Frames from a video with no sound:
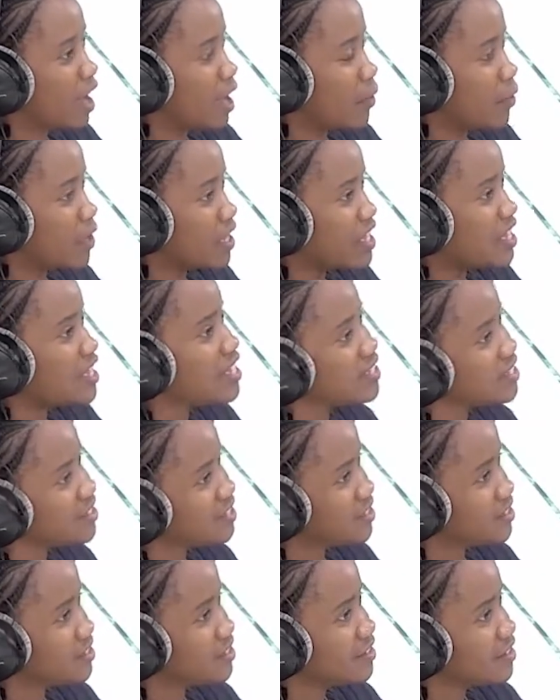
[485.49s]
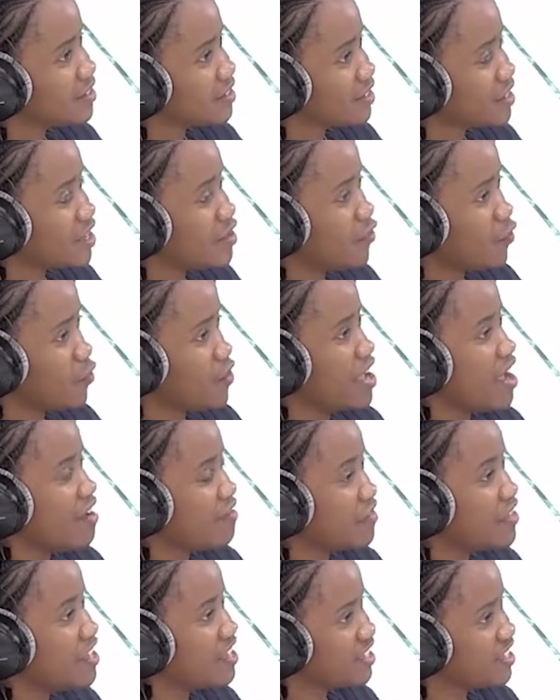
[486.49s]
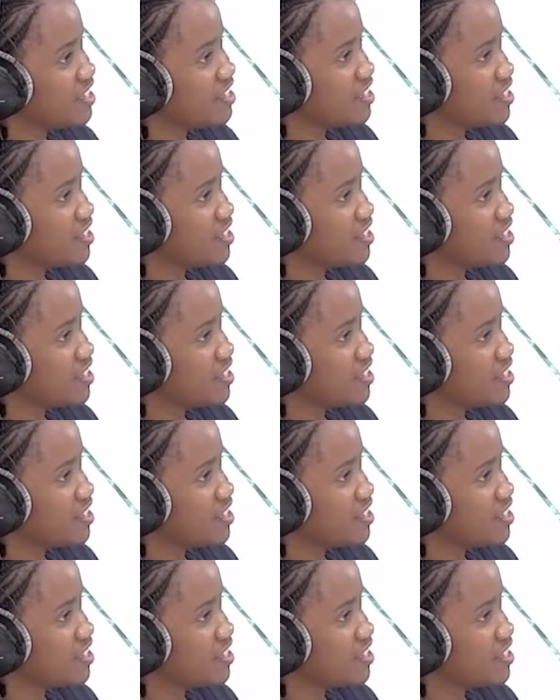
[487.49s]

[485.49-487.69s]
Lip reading: our kids if we have kids."